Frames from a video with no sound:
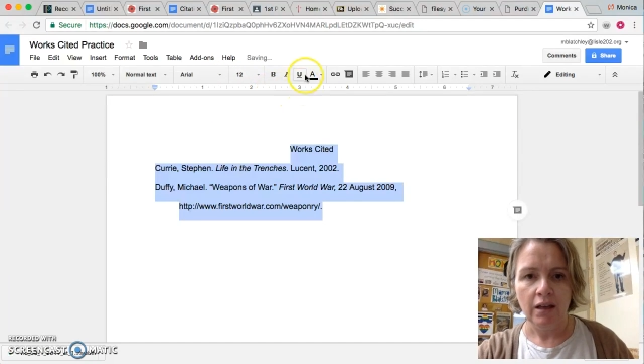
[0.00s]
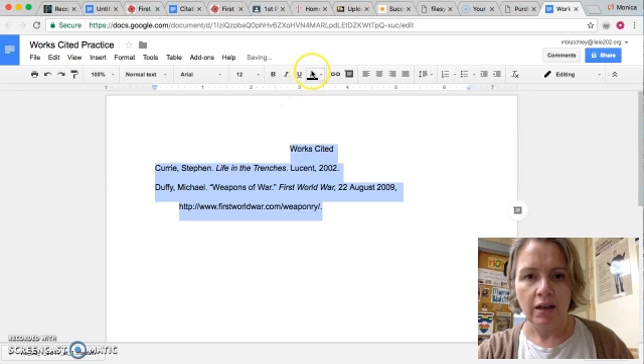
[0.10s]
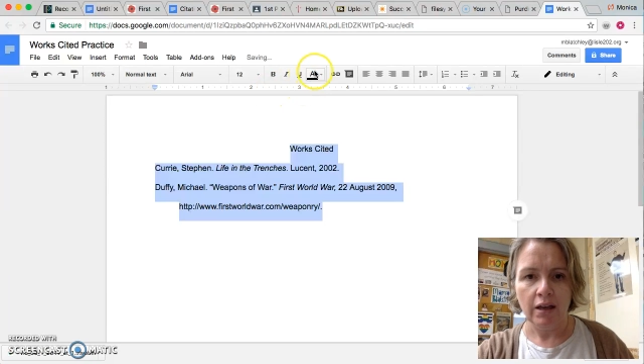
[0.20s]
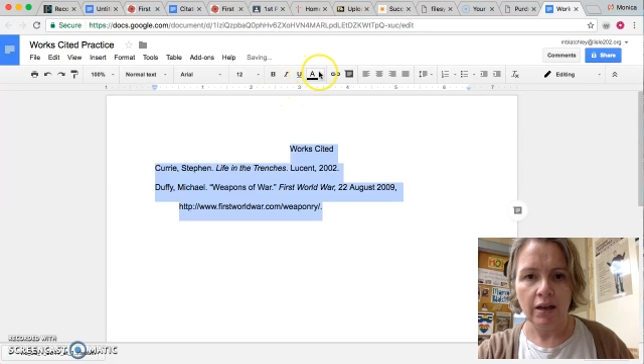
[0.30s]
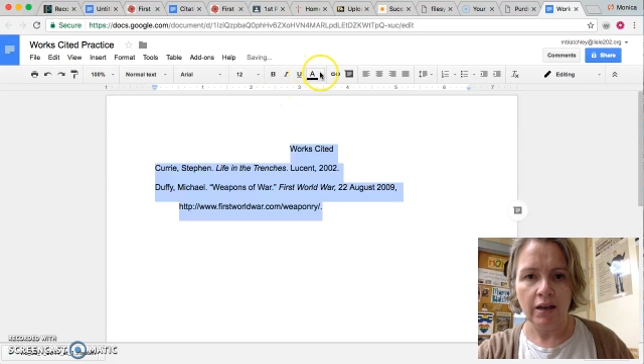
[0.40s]

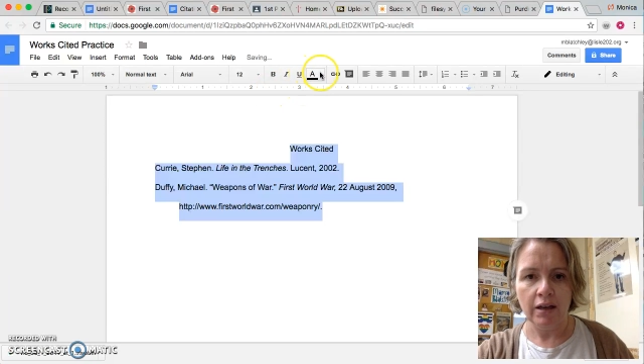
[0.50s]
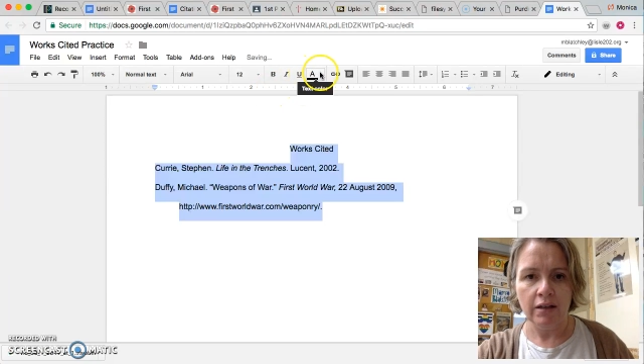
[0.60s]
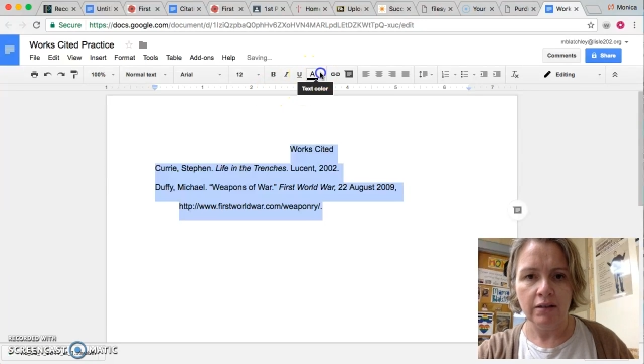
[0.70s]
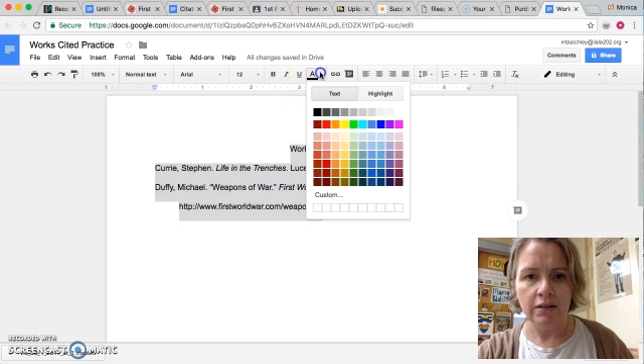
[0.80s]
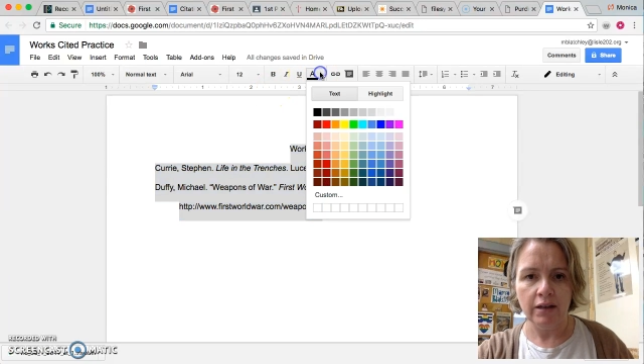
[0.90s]

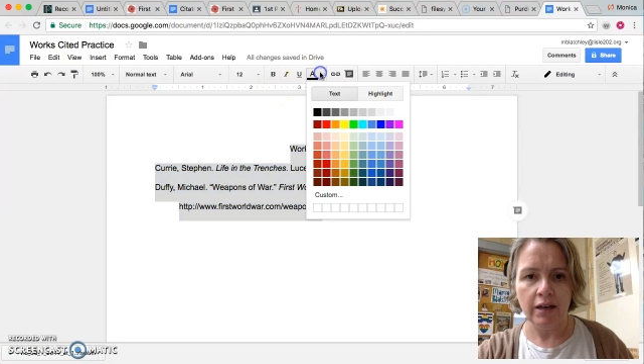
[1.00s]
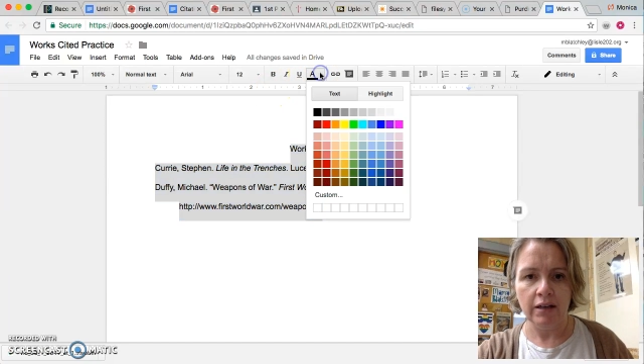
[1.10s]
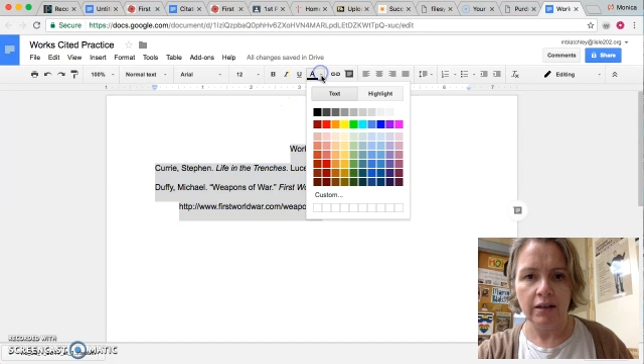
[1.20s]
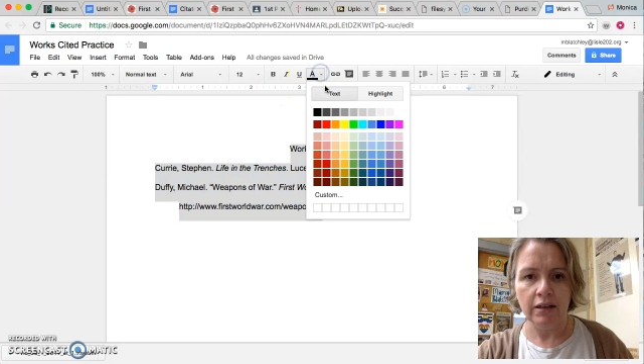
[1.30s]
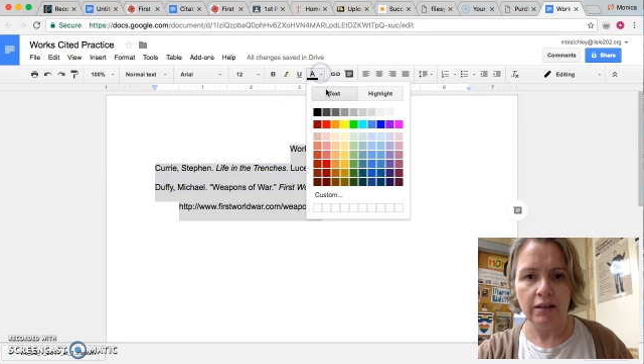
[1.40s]
and that
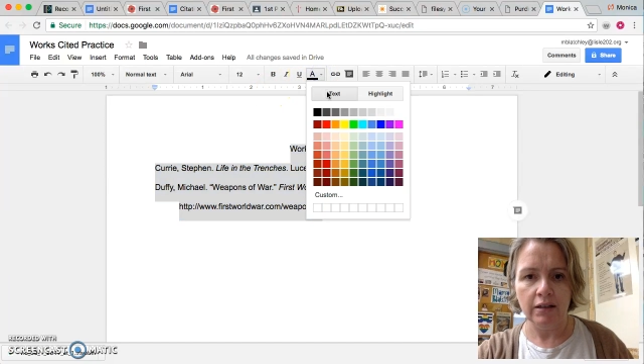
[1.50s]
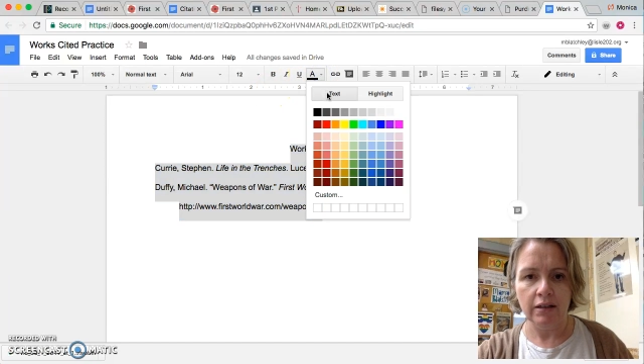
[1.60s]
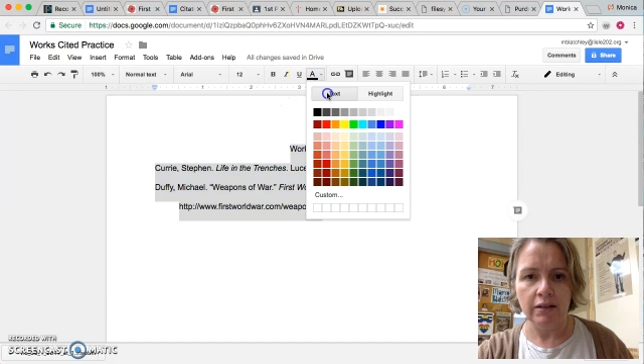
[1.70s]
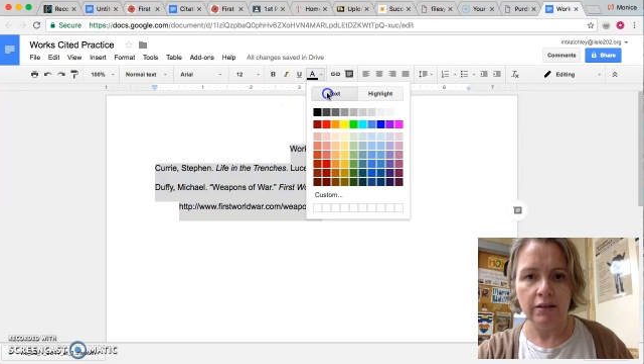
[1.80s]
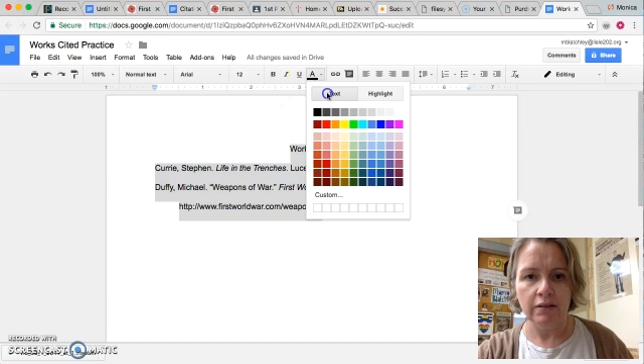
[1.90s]
it
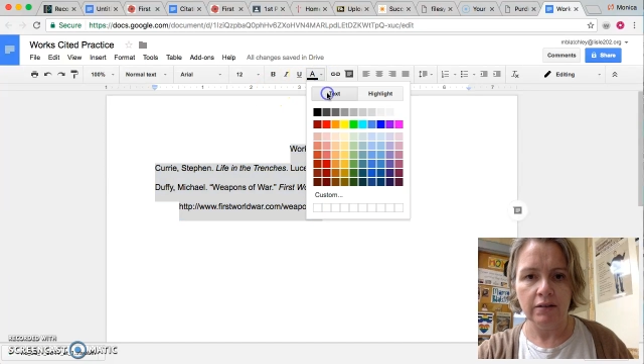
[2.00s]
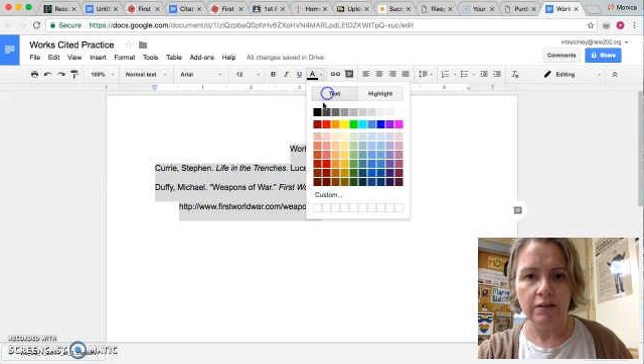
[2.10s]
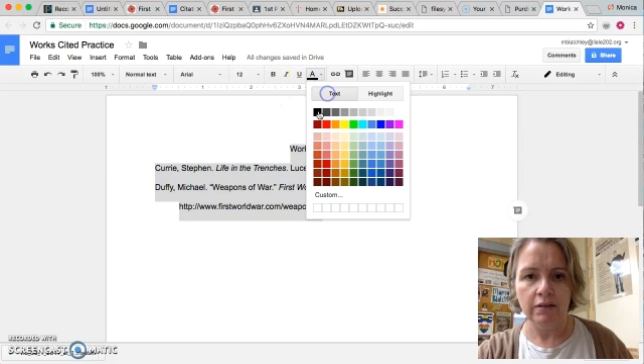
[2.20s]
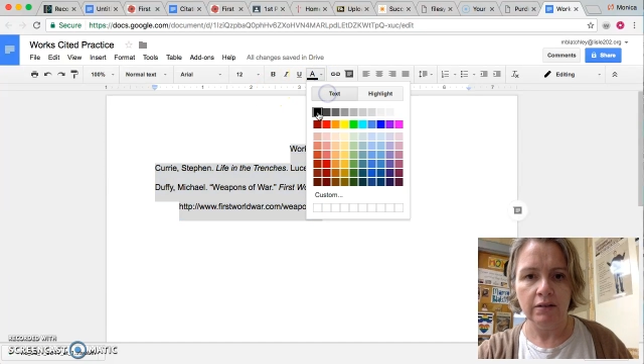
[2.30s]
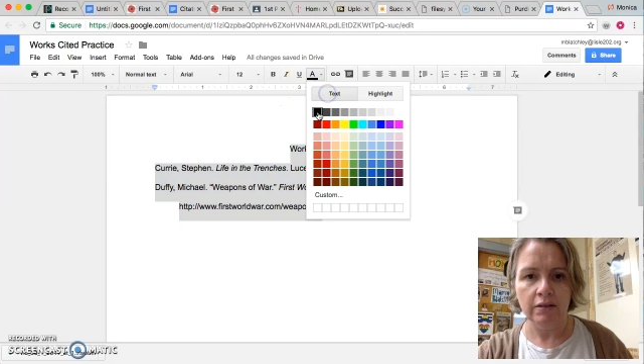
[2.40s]
is